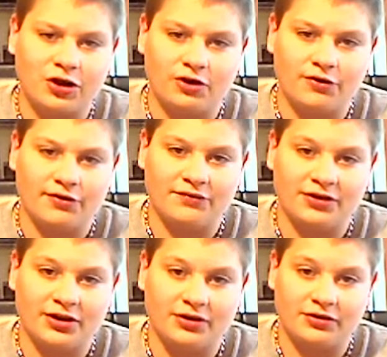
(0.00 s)
Hardcore
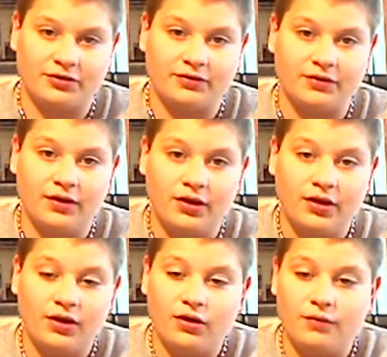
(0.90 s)
Invitational,
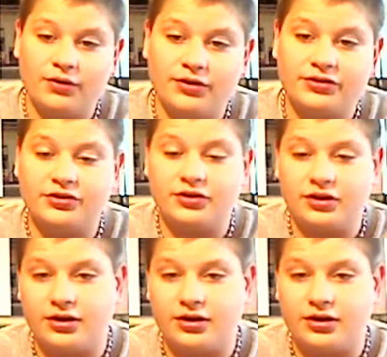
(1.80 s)
which